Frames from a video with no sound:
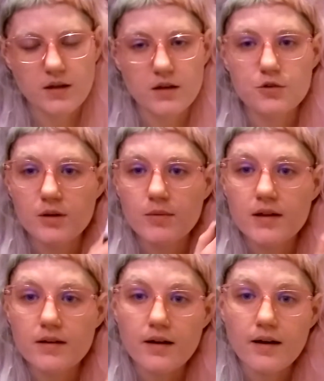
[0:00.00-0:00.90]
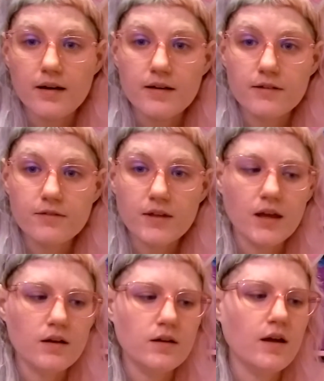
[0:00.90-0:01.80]
treatment of
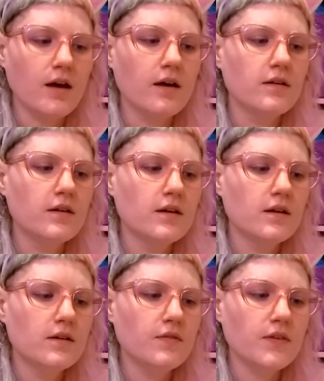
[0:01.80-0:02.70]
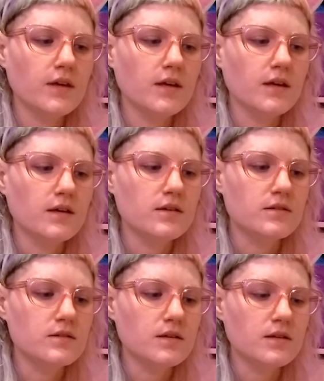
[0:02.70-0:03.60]
Candida
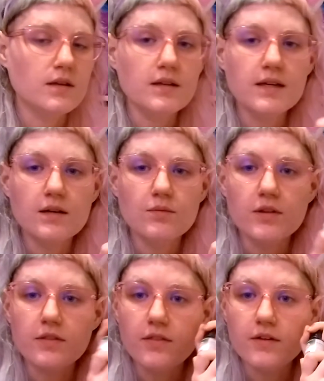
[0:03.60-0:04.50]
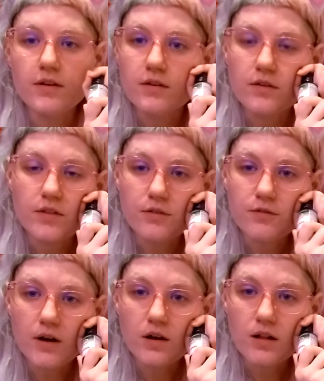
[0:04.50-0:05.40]
is dealing with the
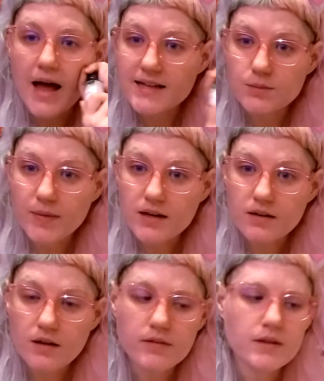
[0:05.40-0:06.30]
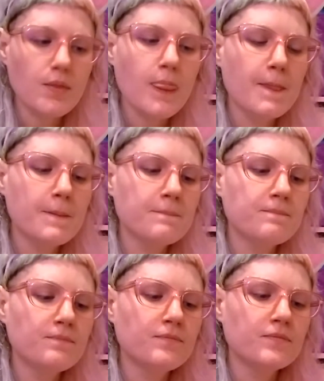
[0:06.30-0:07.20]
fungal aspect of it.
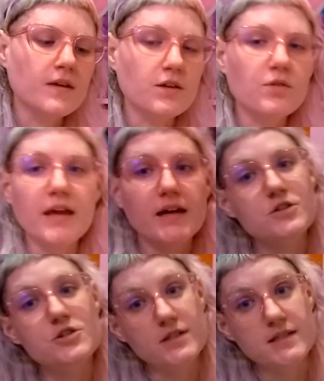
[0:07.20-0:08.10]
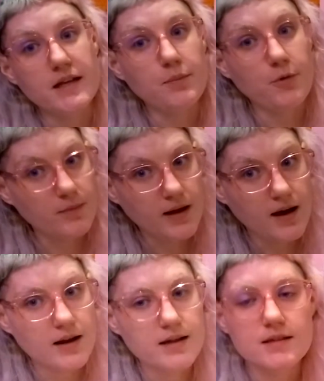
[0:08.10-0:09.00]
Like, you can't just take
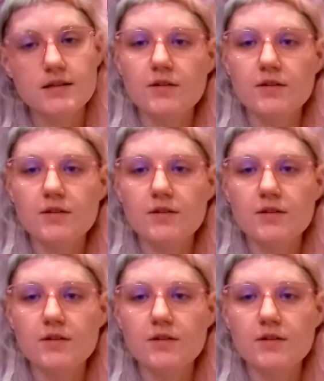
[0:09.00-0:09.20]
probiotics, you